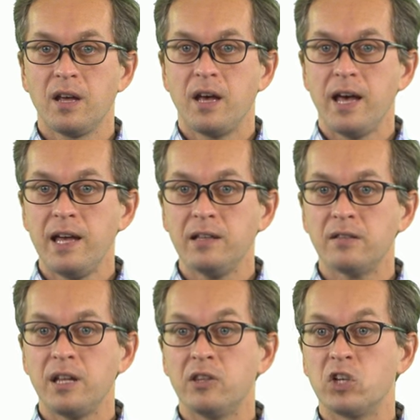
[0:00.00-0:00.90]
And
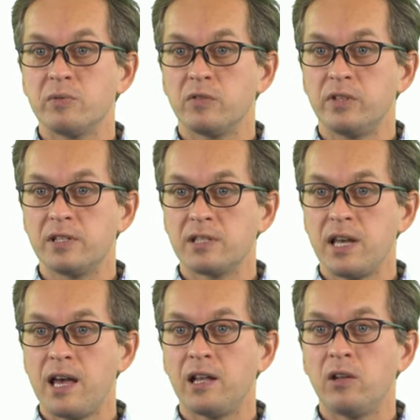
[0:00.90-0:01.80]
in terms of the
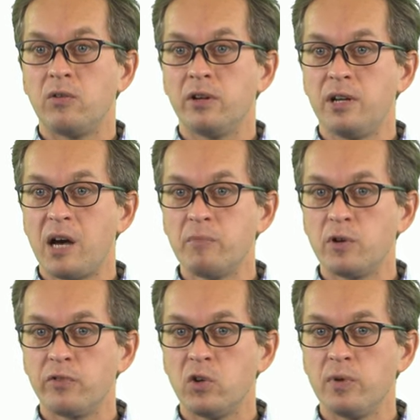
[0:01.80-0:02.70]
scale or the number
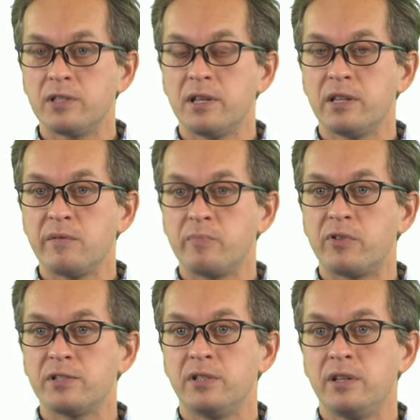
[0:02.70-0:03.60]
of qubits that can be
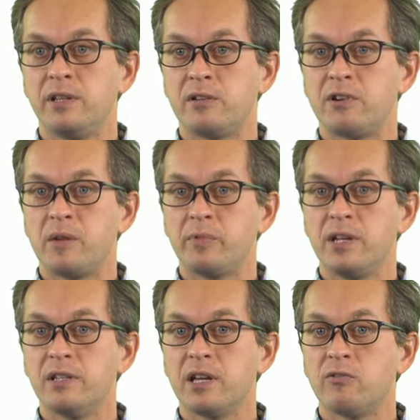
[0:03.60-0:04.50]
present in a trap,
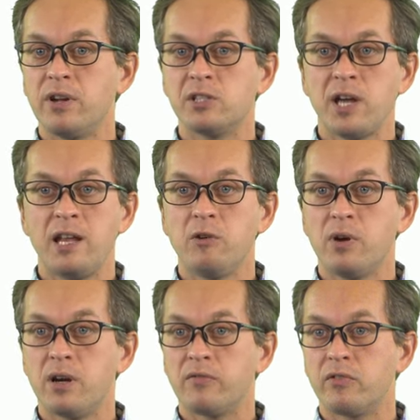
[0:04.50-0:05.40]
it can range
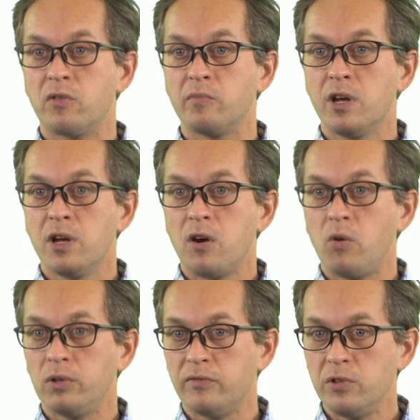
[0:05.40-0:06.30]
anywhere from
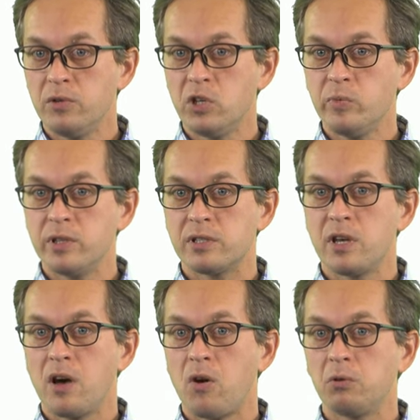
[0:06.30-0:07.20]
only few qubits
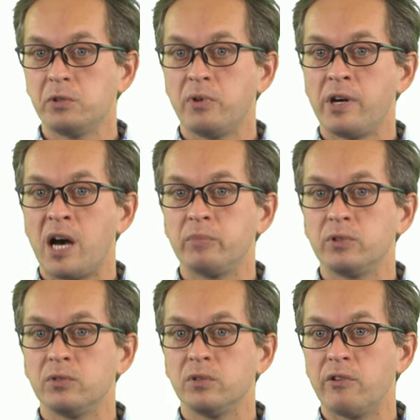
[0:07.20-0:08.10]
all the way up
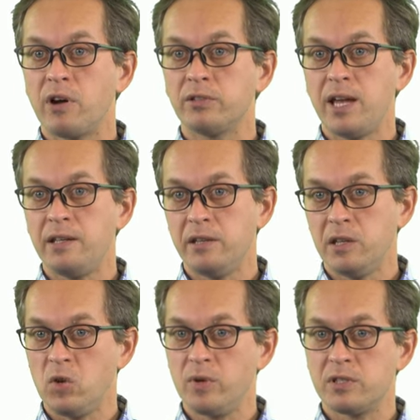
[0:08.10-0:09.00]
to around 80
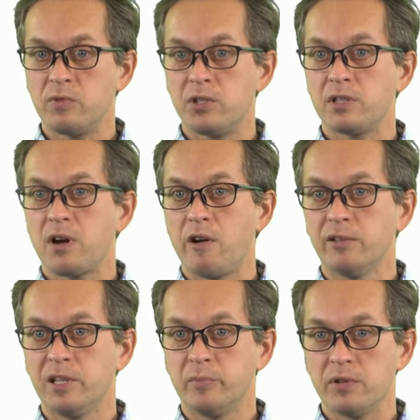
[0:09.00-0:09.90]
qubits, which is
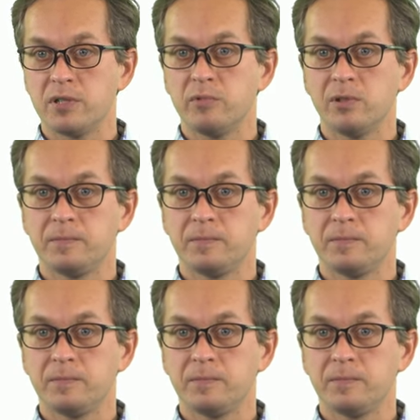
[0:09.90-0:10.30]
currently possible.